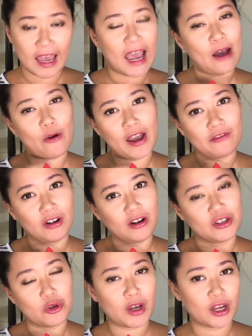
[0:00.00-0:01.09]

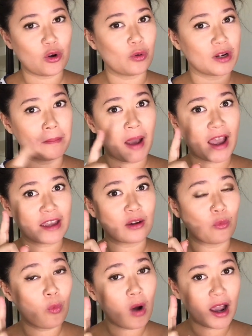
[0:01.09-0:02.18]
However, you can only buy
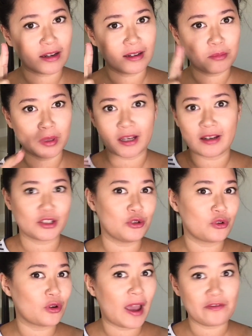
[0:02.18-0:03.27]
one because
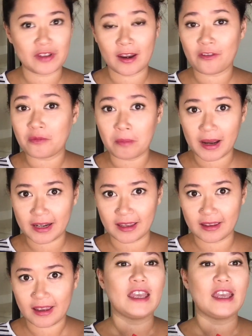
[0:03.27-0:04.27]
you don't have enough money.